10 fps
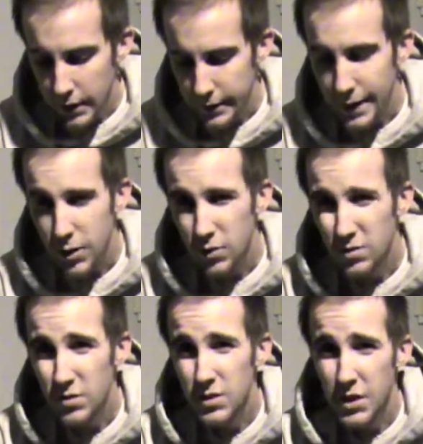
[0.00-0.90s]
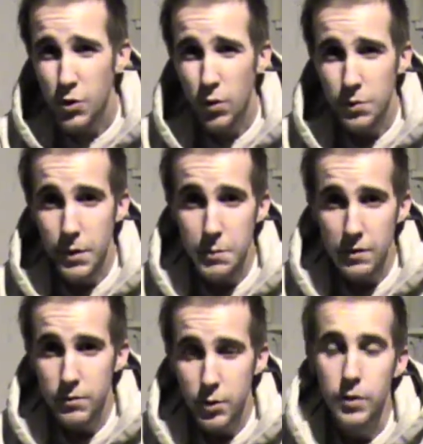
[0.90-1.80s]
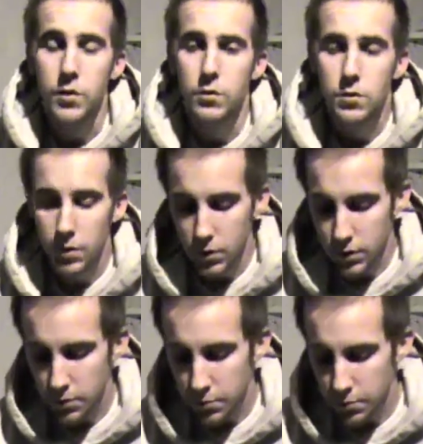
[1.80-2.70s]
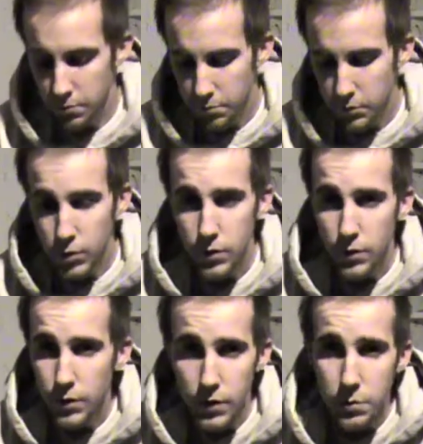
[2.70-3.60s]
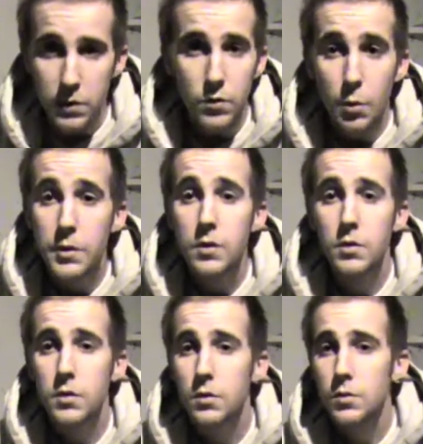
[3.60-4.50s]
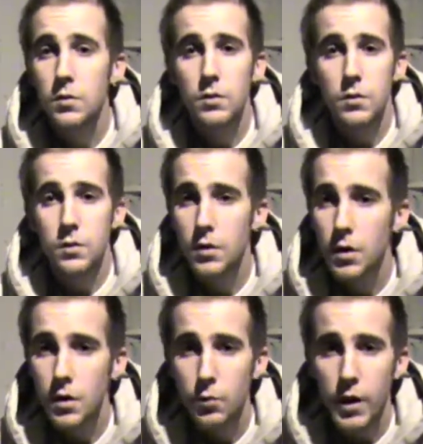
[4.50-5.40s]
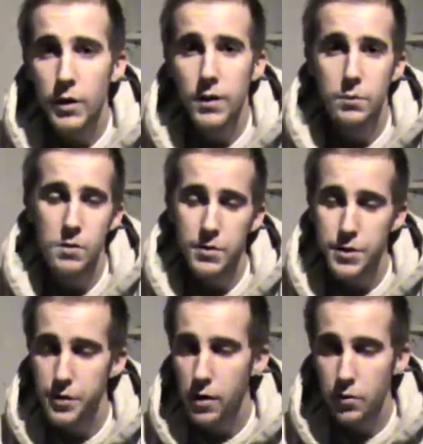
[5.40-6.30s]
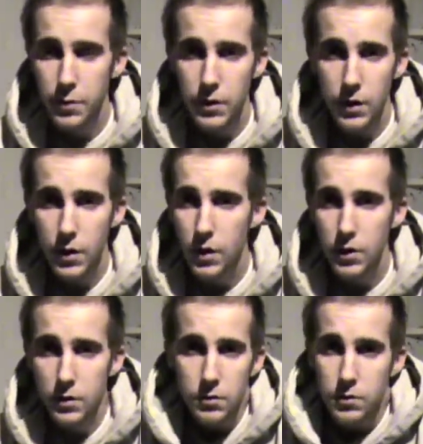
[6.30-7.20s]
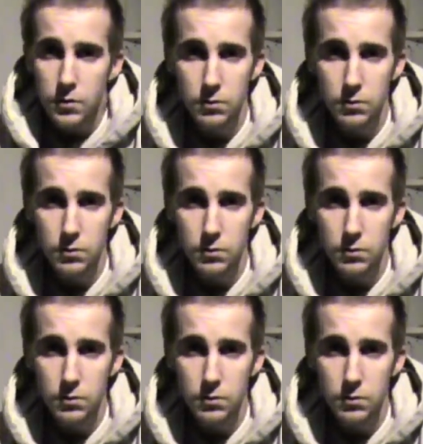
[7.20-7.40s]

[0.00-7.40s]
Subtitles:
Now, Schedule 1, my main focus. This means no medicinal use recognized by the federal government and